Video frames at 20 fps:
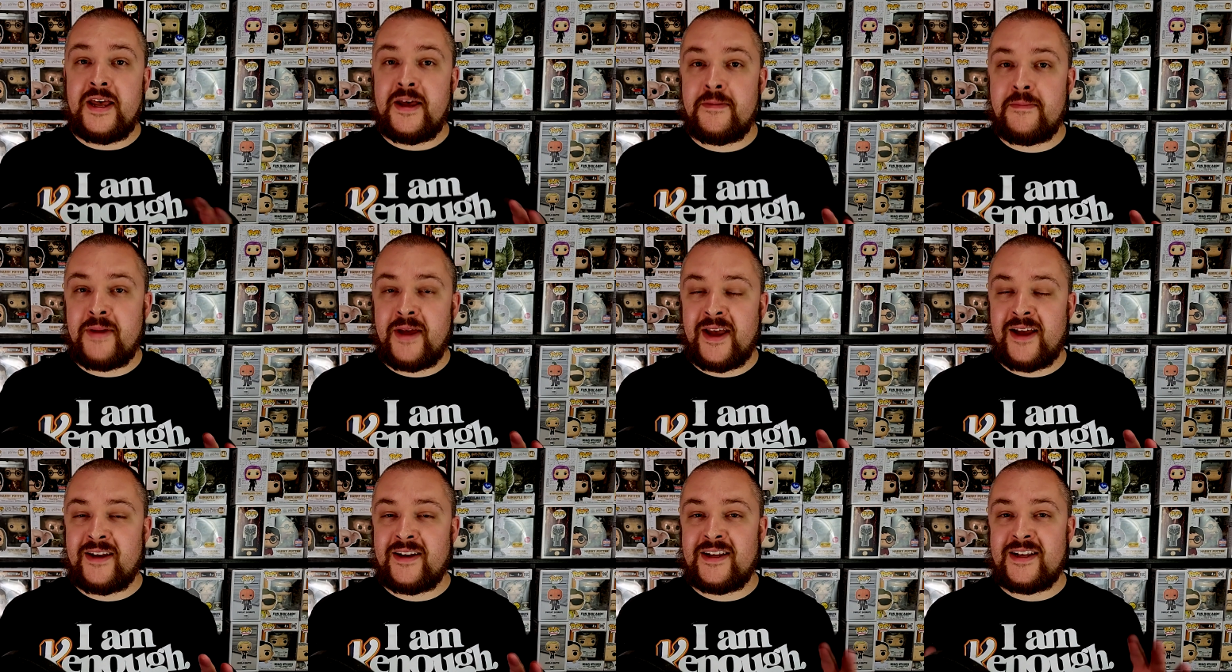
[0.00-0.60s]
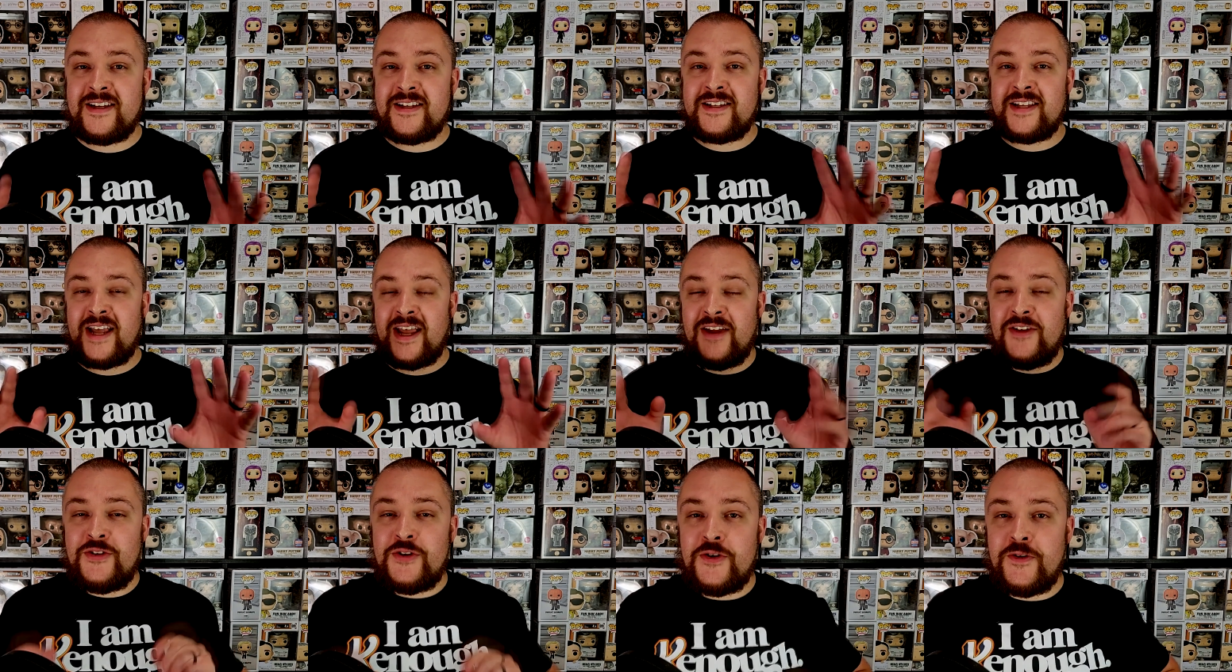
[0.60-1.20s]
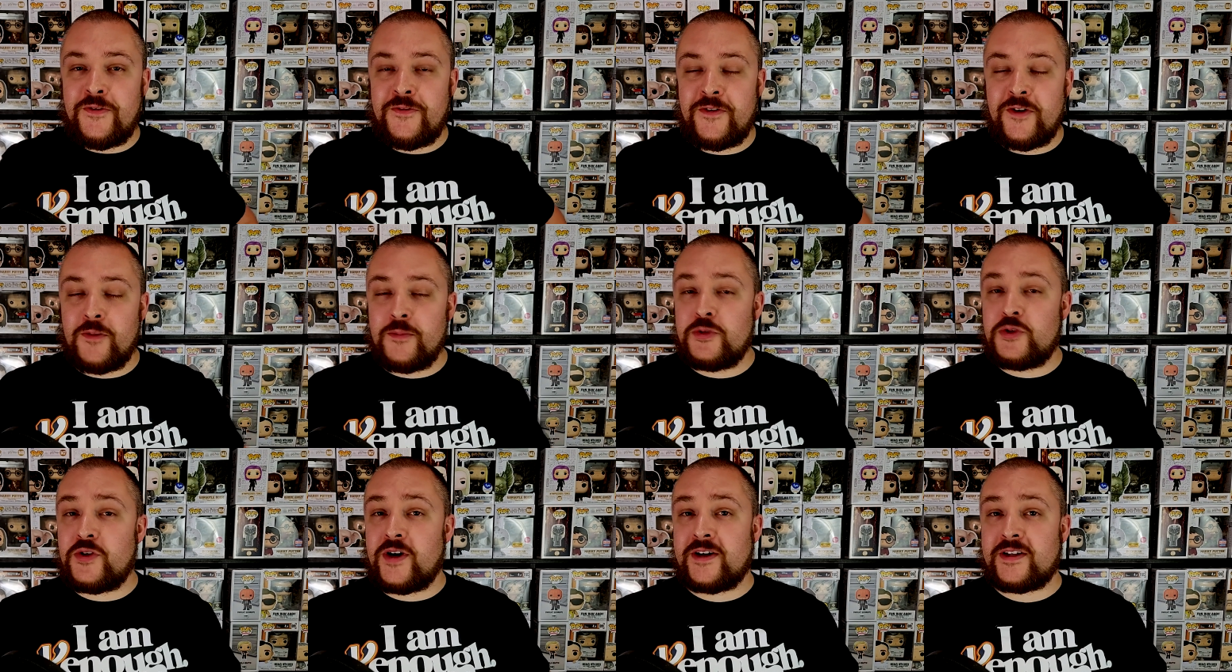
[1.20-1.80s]
Hitman is a new
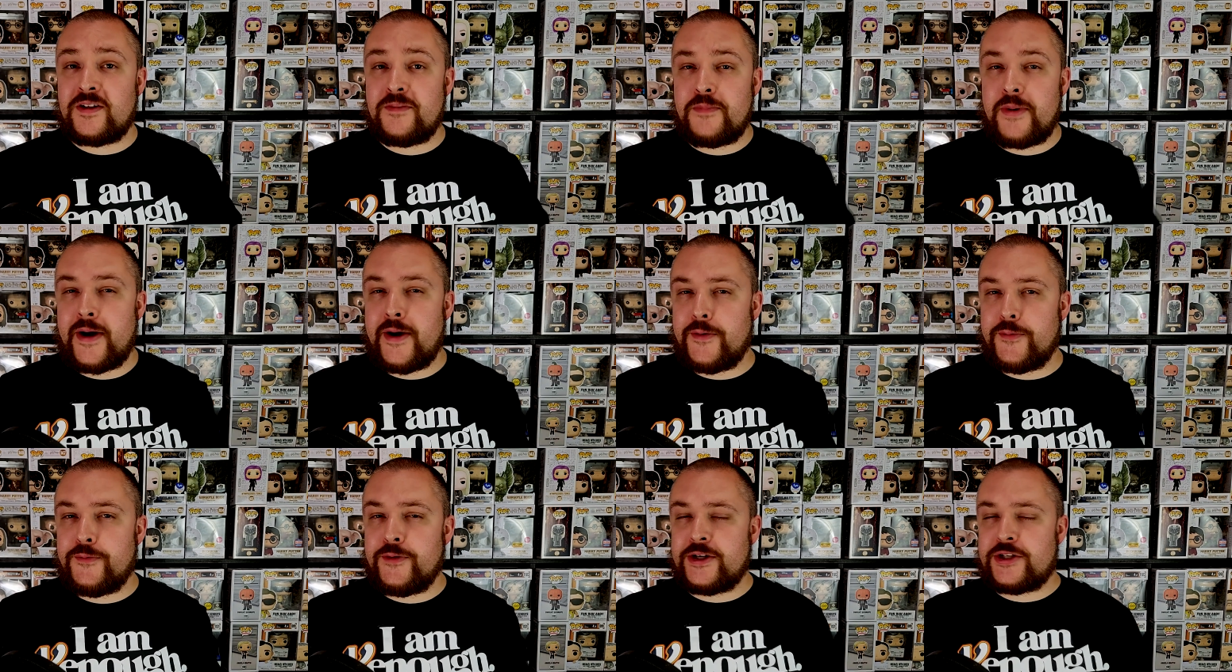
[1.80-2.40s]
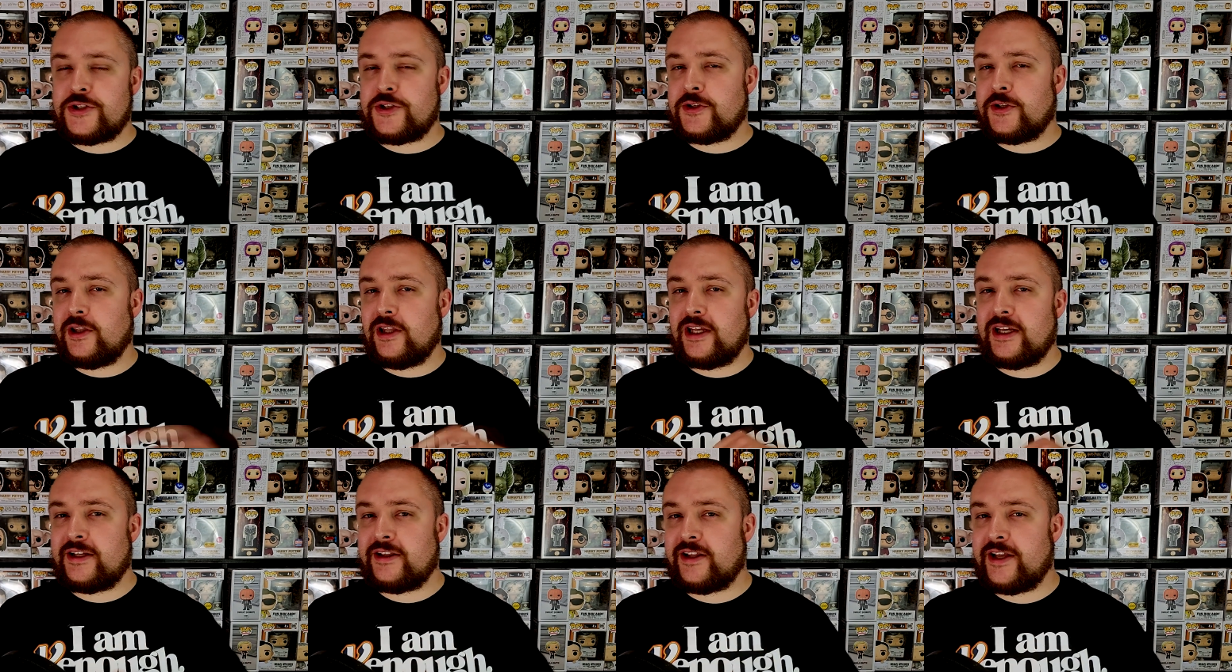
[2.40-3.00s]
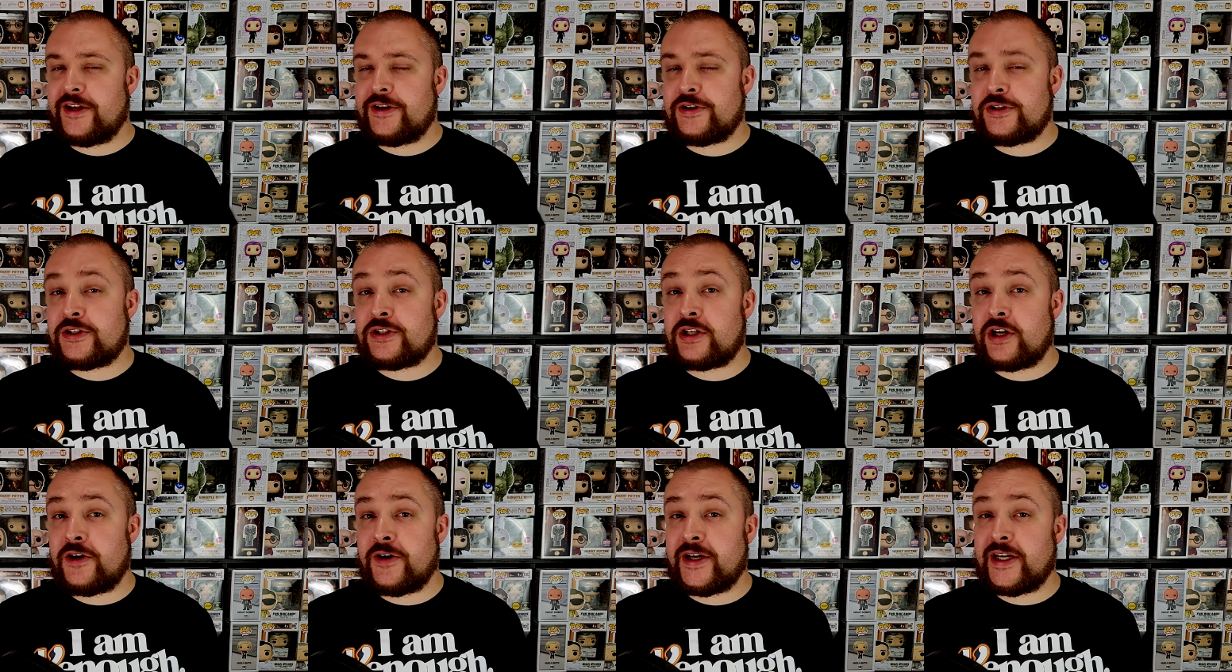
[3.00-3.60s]
film directed by Richard Linklater
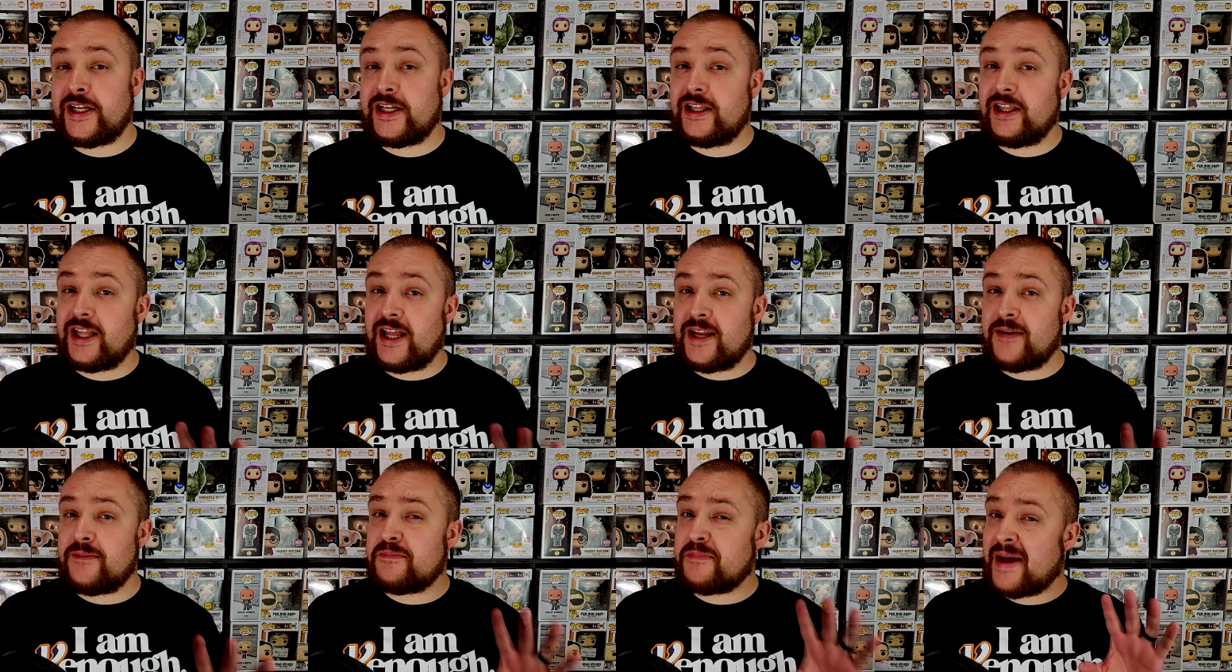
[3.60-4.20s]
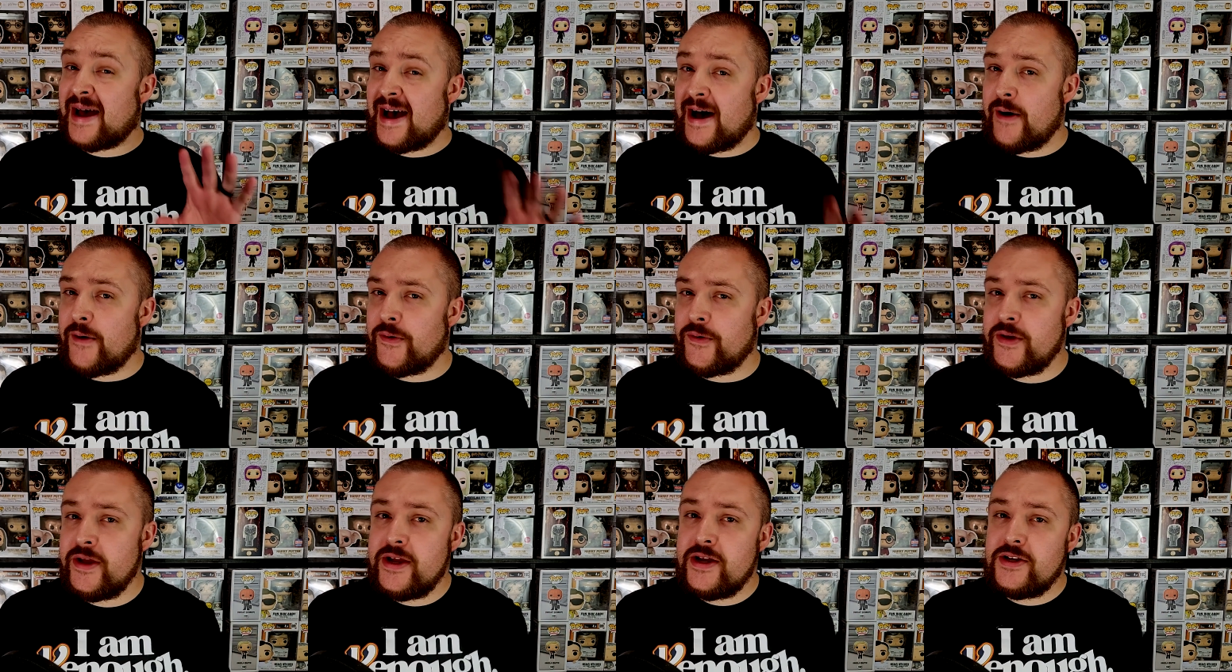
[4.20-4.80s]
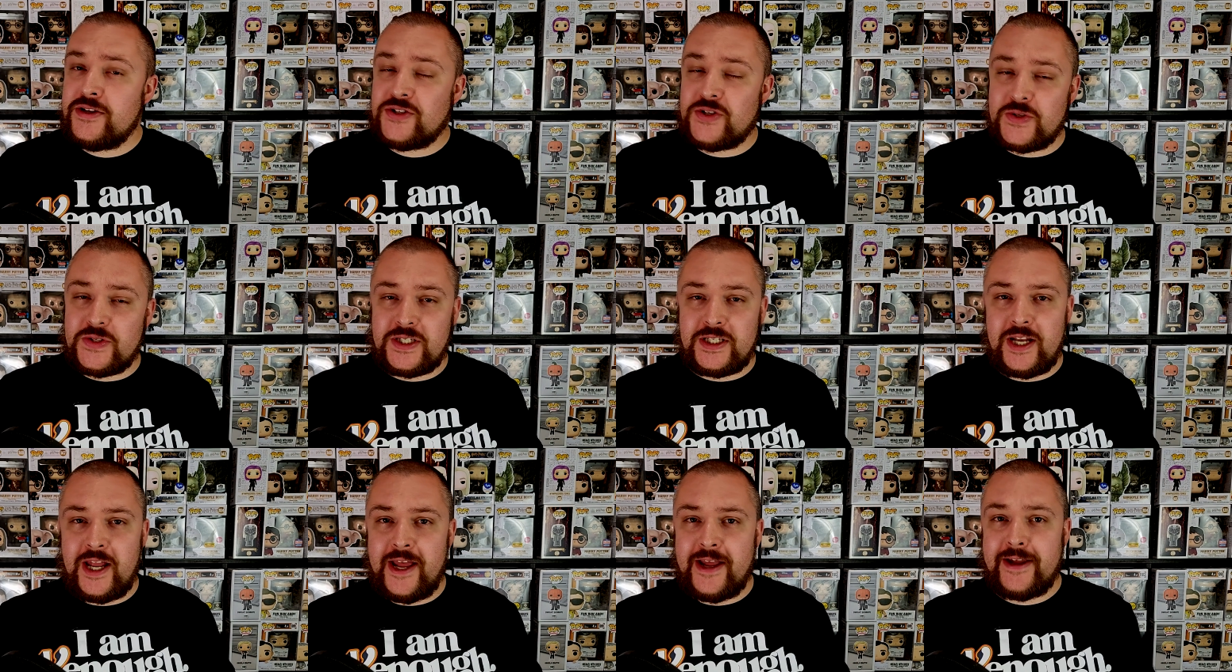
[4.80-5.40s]
starring Glen Powell. So
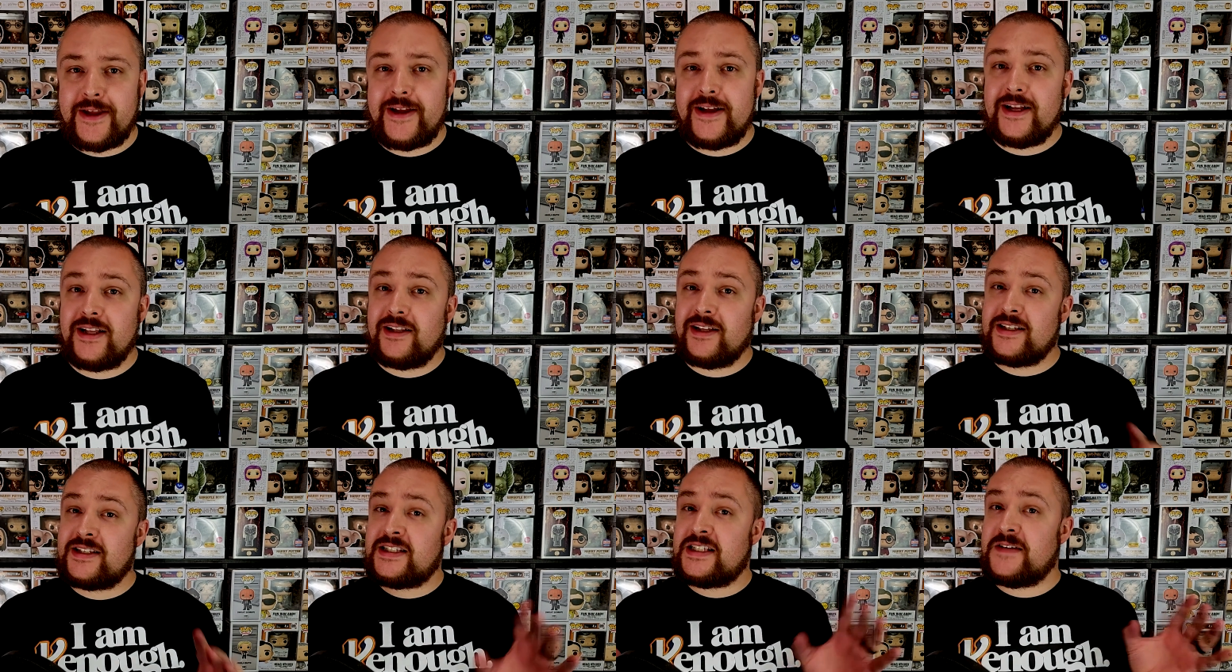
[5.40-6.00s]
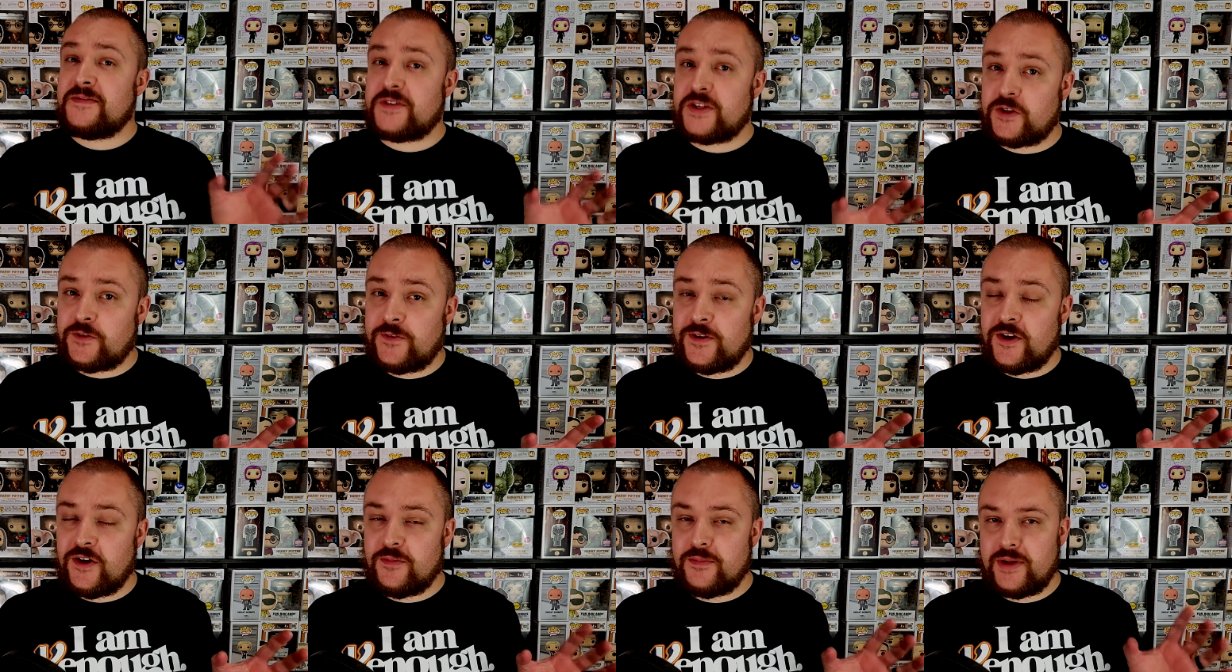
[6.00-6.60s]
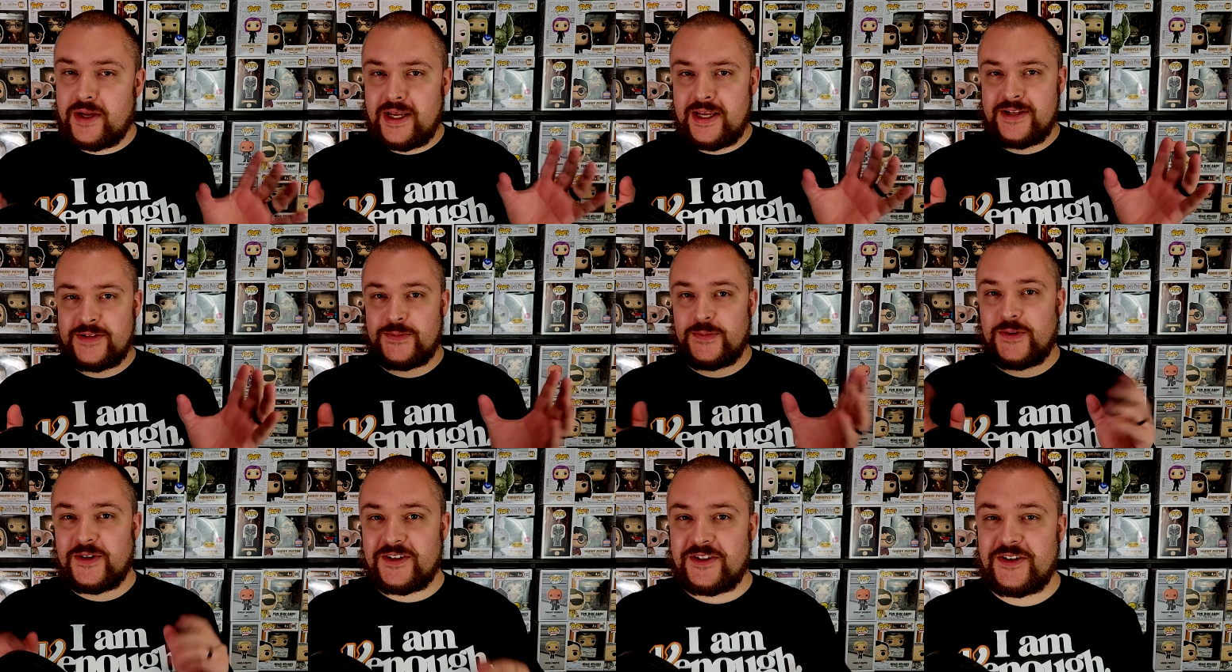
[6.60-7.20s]
today, let's see if this film
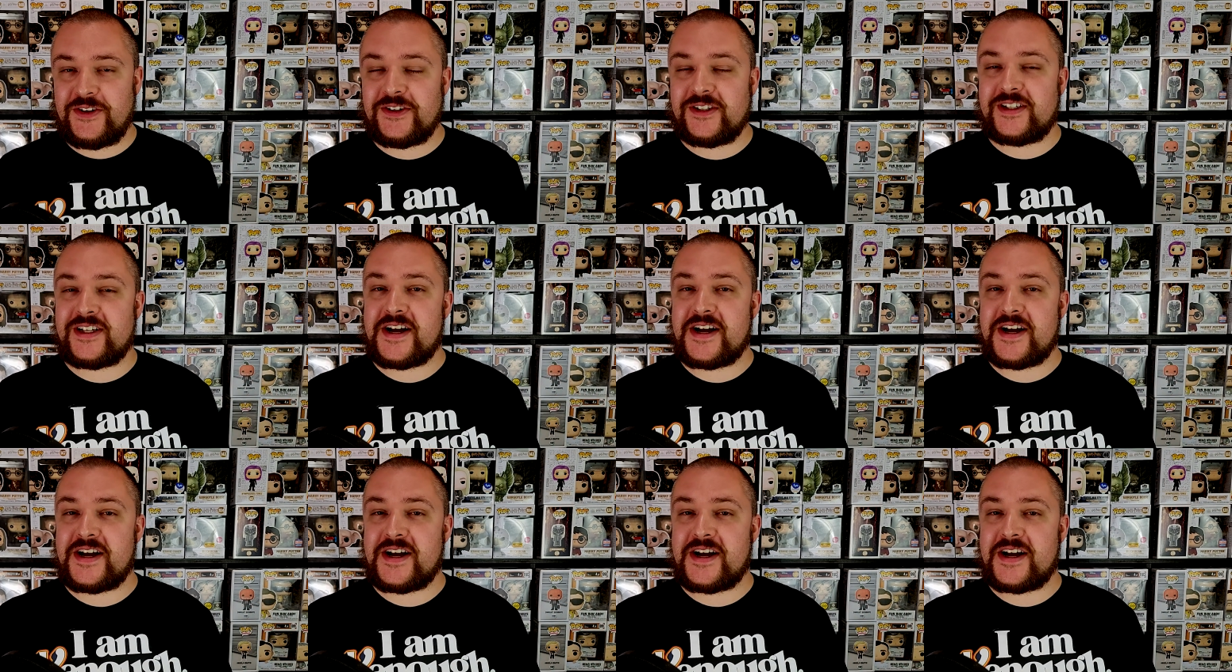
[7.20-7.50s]
is worth your